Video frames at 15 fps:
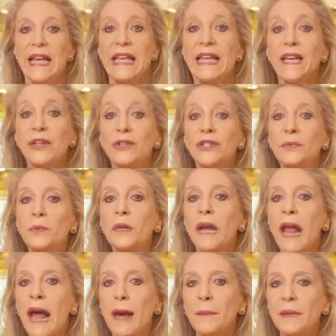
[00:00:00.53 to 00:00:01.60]
Here's what
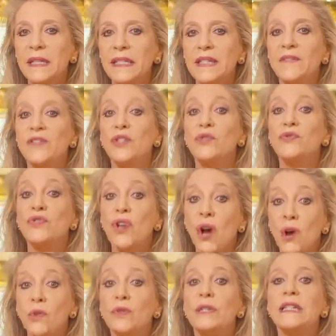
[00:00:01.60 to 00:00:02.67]
happens if you
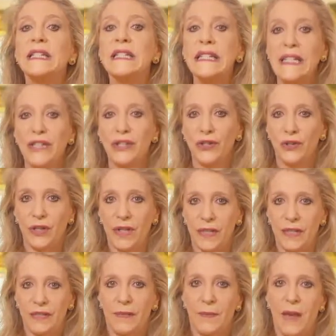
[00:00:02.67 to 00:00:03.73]
don't teach your
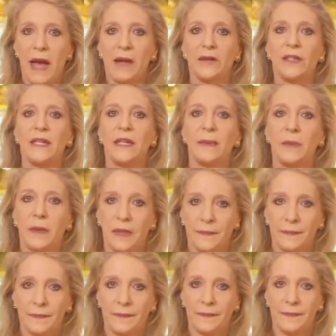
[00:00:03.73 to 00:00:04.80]
kids about tipping.
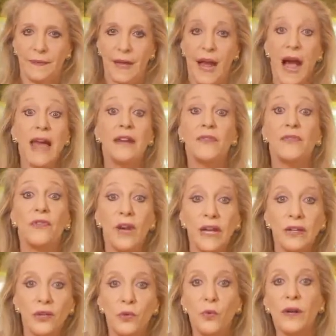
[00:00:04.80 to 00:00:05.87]
I had a
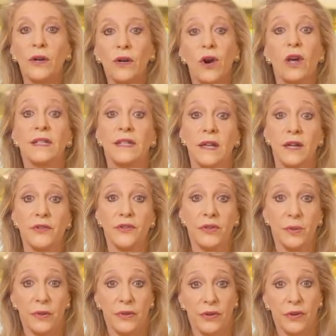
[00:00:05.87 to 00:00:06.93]
friend who went across country
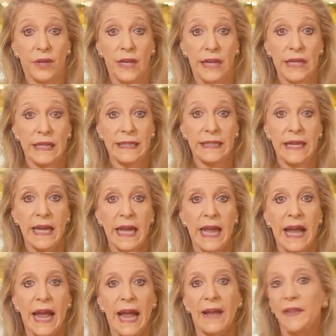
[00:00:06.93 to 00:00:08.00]
with her kids,
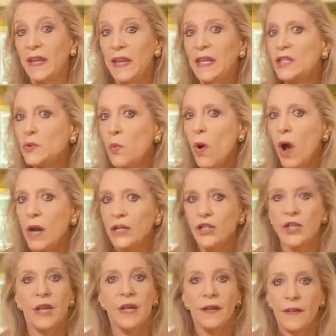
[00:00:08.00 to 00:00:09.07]
and the kids
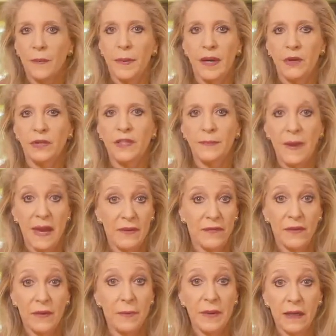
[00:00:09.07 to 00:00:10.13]
watched the parents pay for
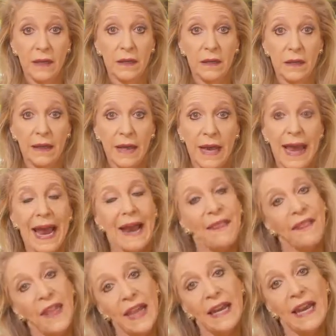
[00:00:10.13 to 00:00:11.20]
the bill, and
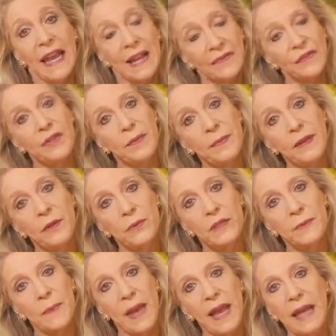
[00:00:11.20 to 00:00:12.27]
then after the bill was
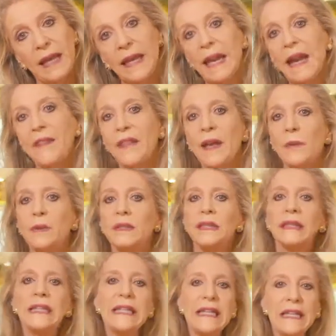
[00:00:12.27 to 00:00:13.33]
paid, they would
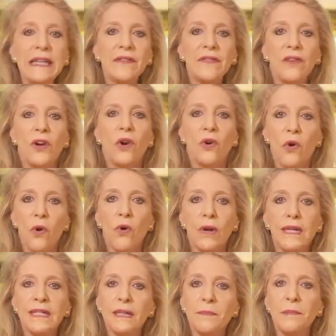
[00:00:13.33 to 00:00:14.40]
leave
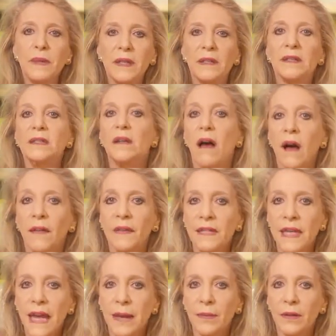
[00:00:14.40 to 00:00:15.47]
coins and bills on the
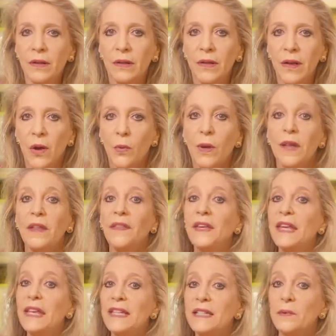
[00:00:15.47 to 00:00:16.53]
table. Well, the
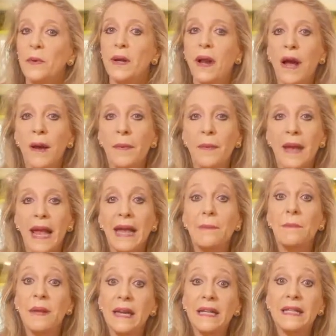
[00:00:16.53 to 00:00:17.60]
kids went up and
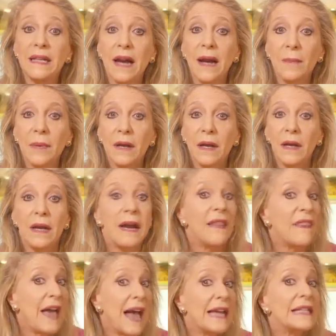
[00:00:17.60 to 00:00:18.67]
picked up
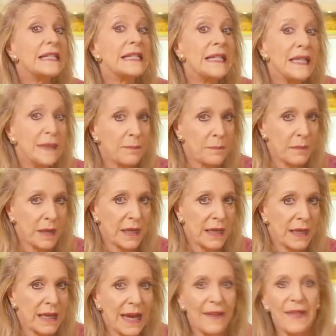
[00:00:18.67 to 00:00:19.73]
that tip
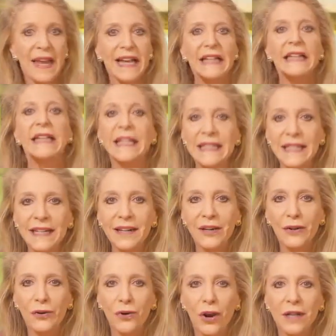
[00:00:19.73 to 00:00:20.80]
money, and they collected it
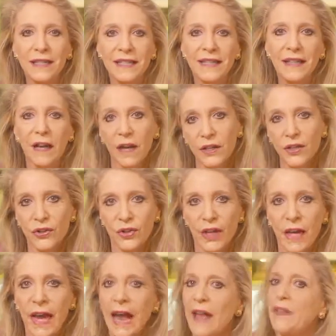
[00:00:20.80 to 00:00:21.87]
across the
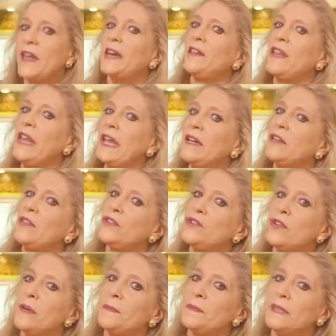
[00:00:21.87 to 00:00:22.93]
country, and then at the end of the
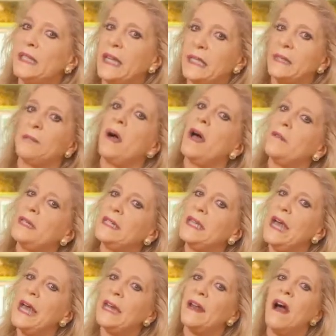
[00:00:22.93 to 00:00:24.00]
trip said to Mom and
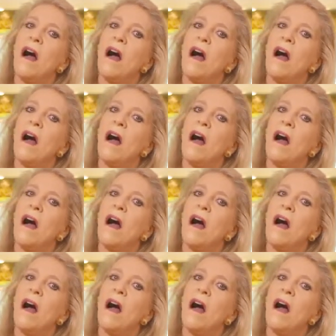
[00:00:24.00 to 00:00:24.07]
Dad,